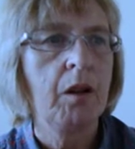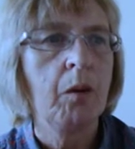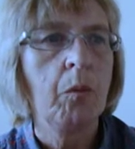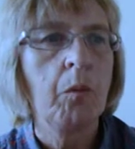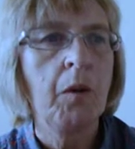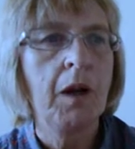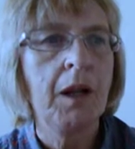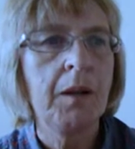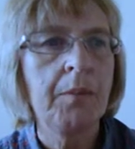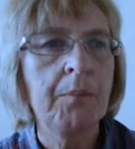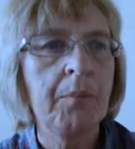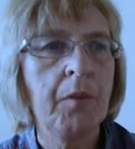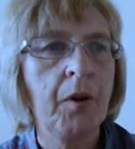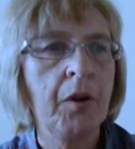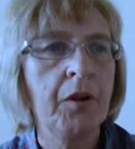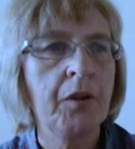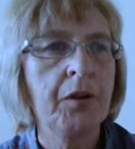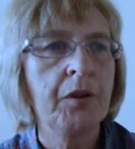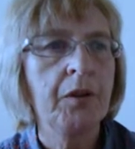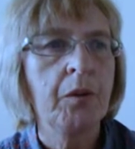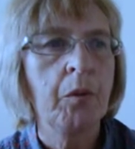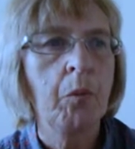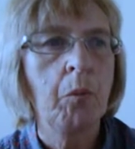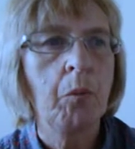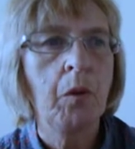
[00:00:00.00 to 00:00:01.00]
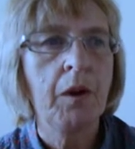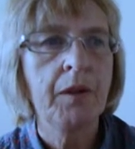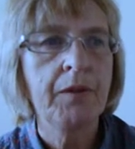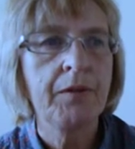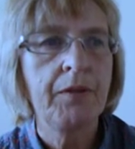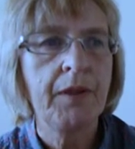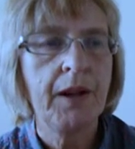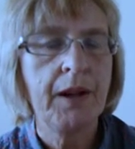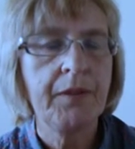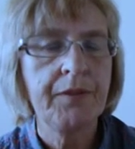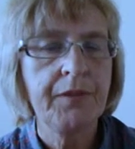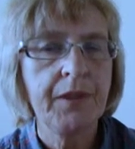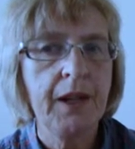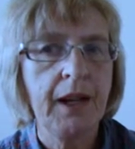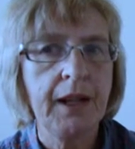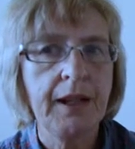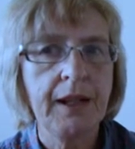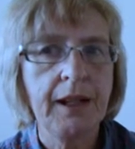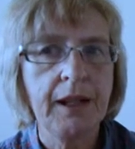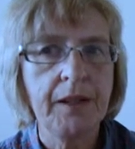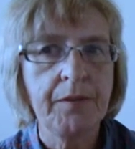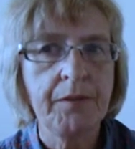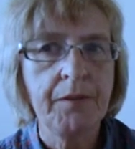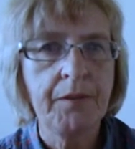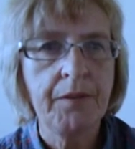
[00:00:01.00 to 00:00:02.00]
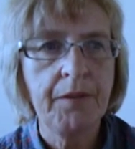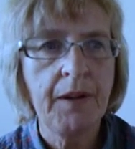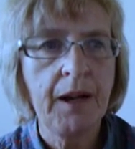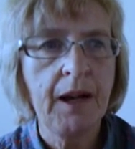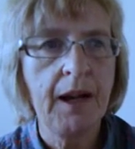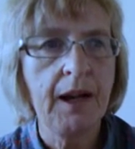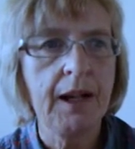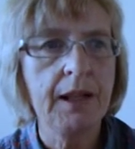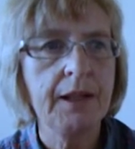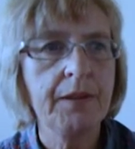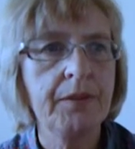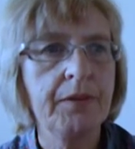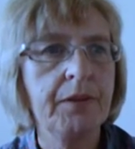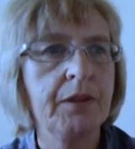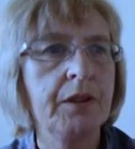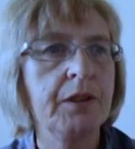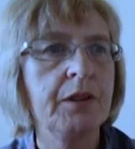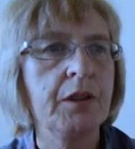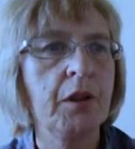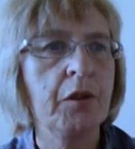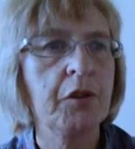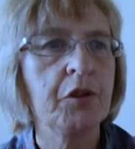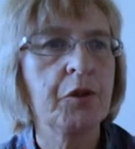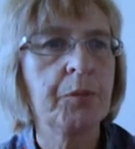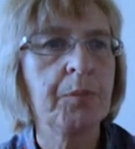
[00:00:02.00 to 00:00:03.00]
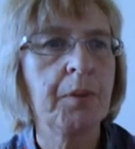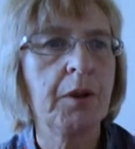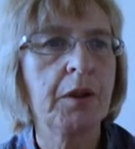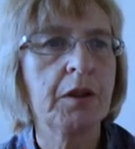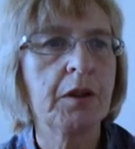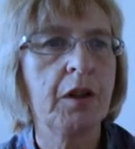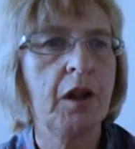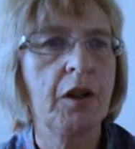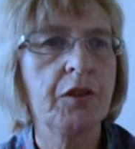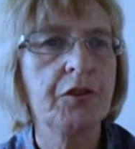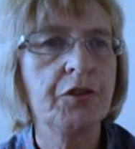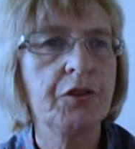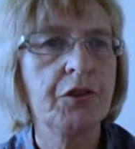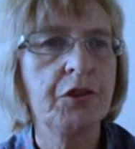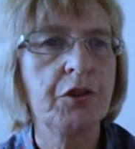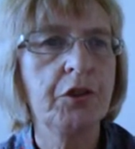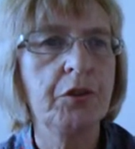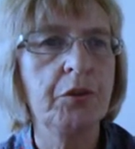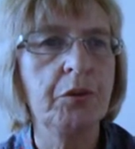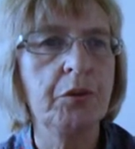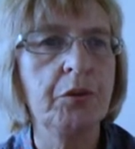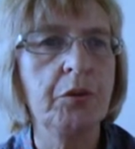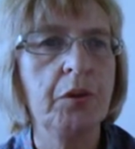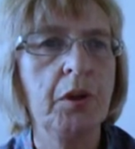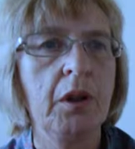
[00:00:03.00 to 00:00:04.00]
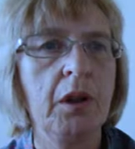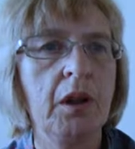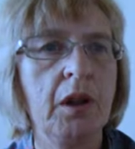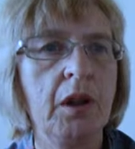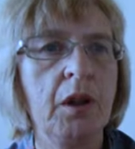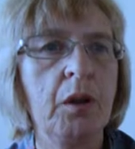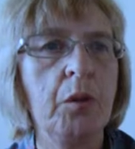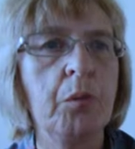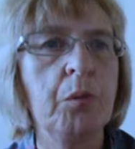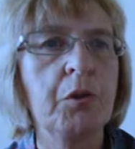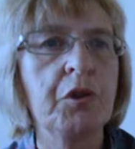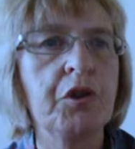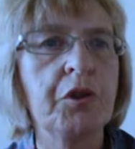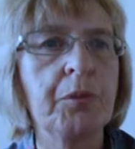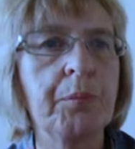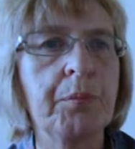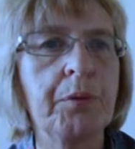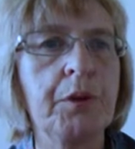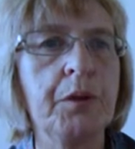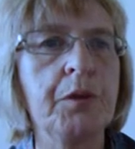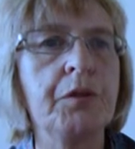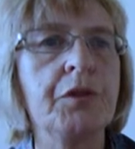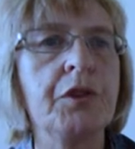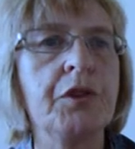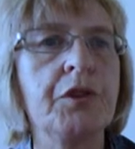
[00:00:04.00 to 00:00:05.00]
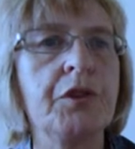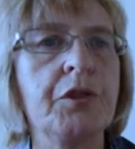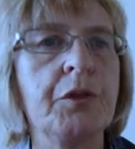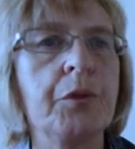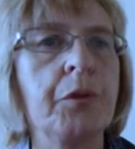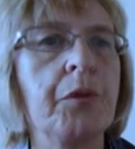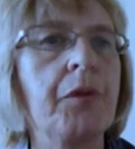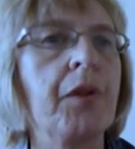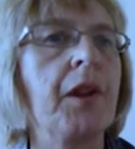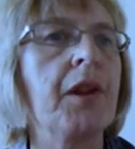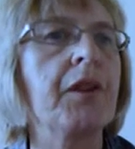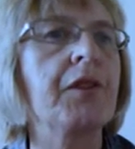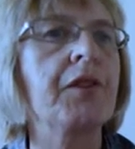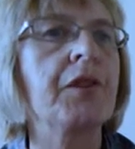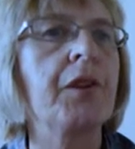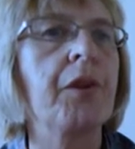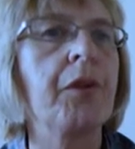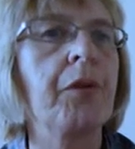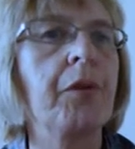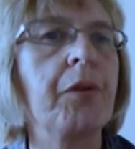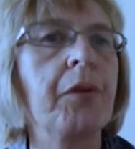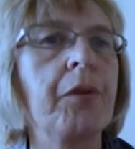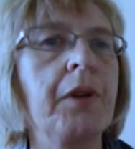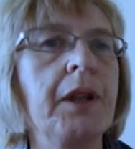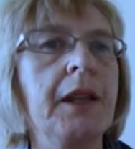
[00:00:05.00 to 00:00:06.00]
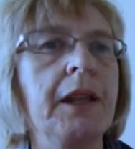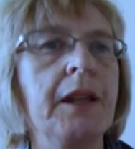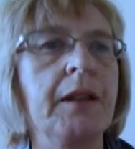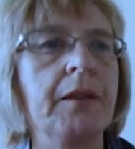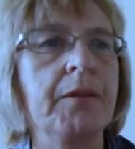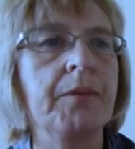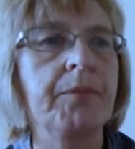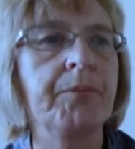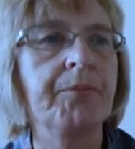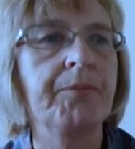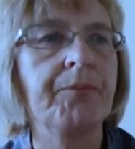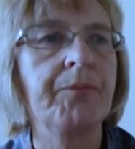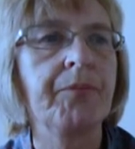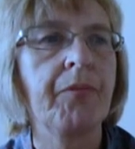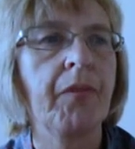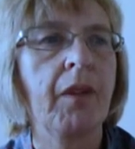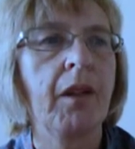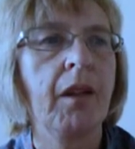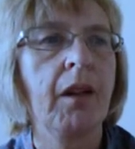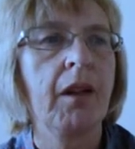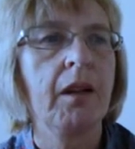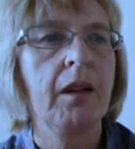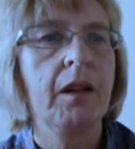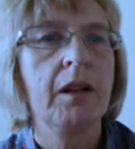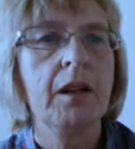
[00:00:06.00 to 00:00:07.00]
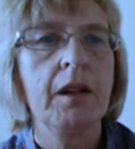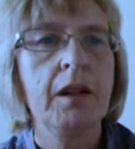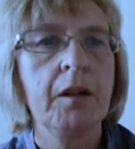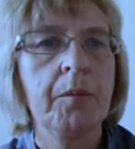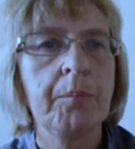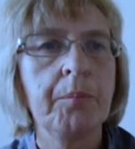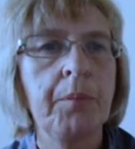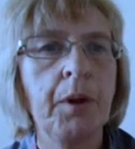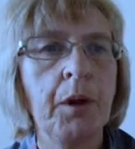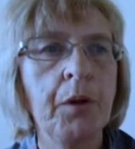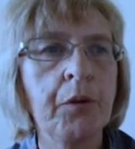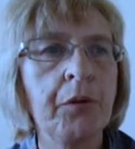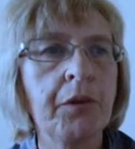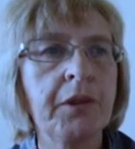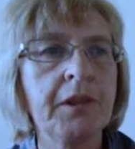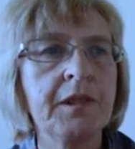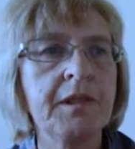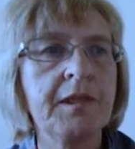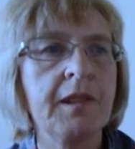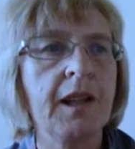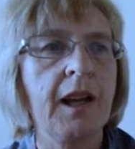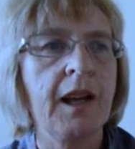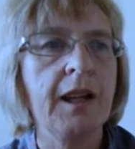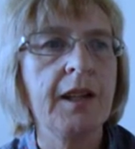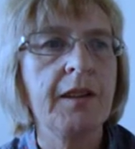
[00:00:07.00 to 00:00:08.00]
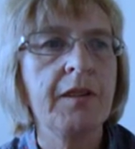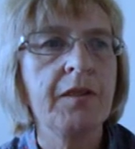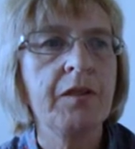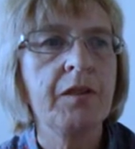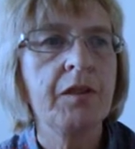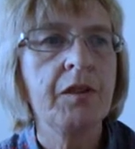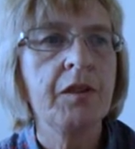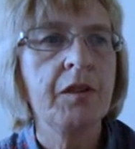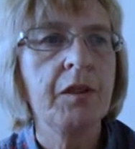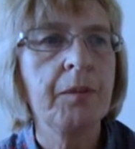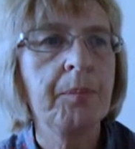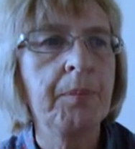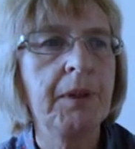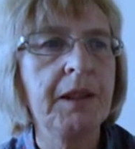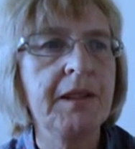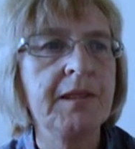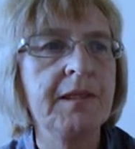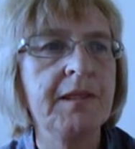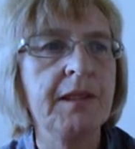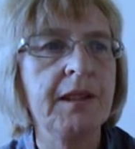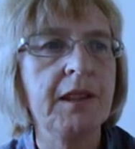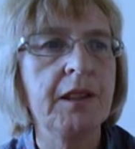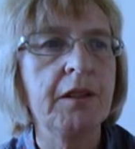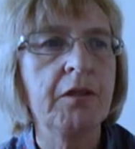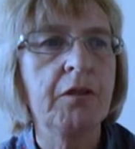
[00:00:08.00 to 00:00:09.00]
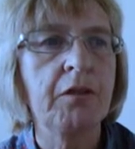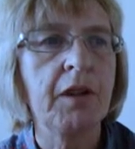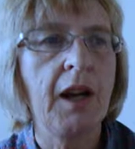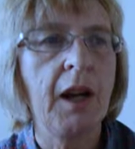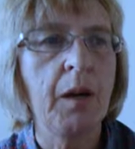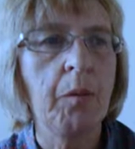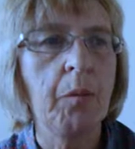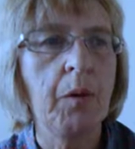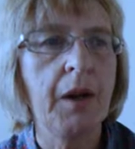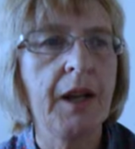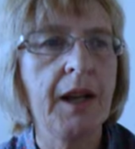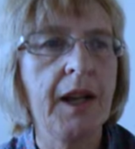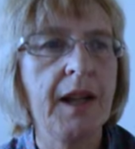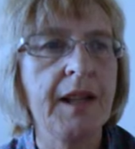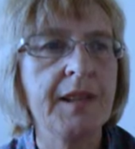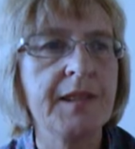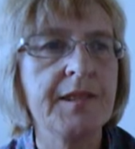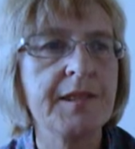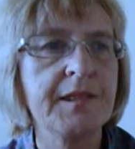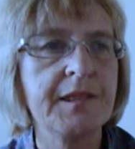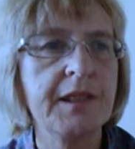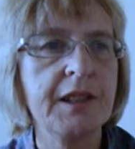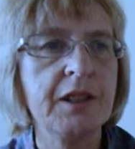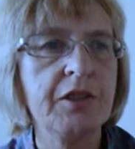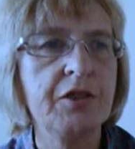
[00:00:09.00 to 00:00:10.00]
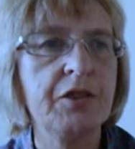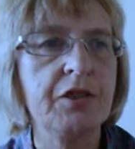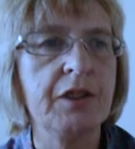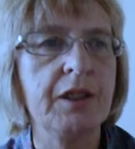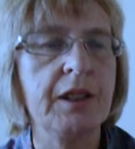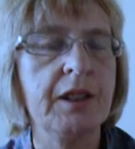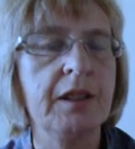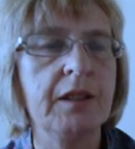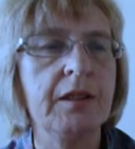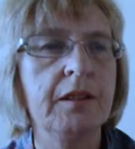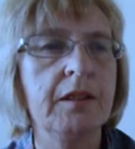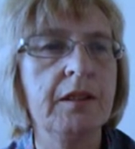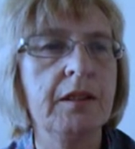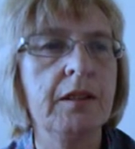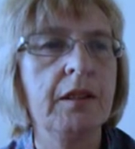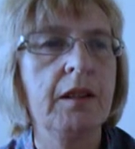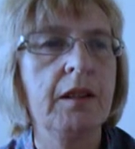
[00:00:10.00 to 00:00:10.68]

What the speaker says: while Mon 15985, known as Bollgard 2, was approved in 2003. Both contain the Bt Cry1ac gene,